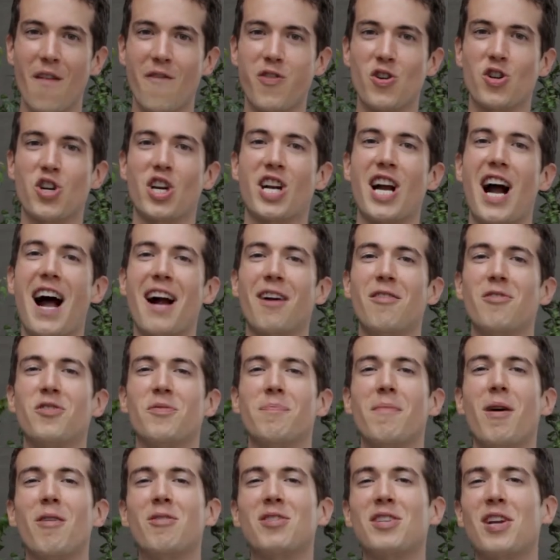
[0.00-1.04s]
for Chicago's
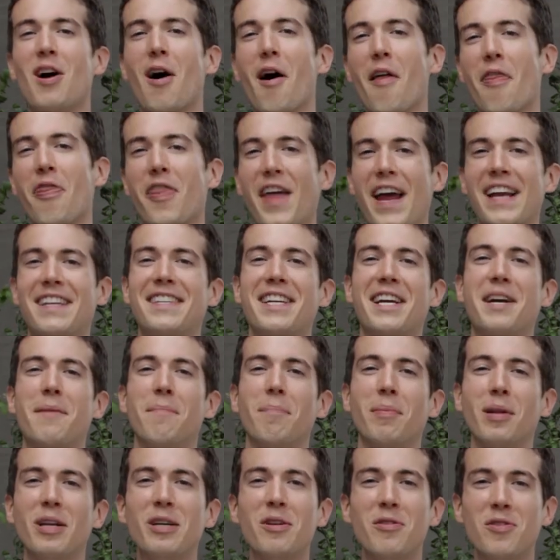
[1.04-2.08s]
most authentic
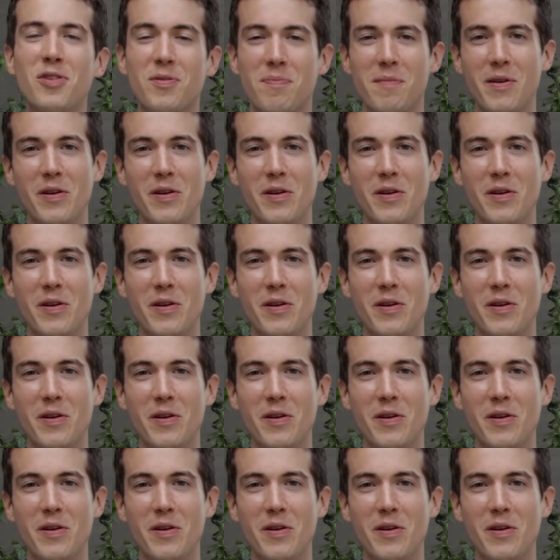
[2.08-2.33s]
blues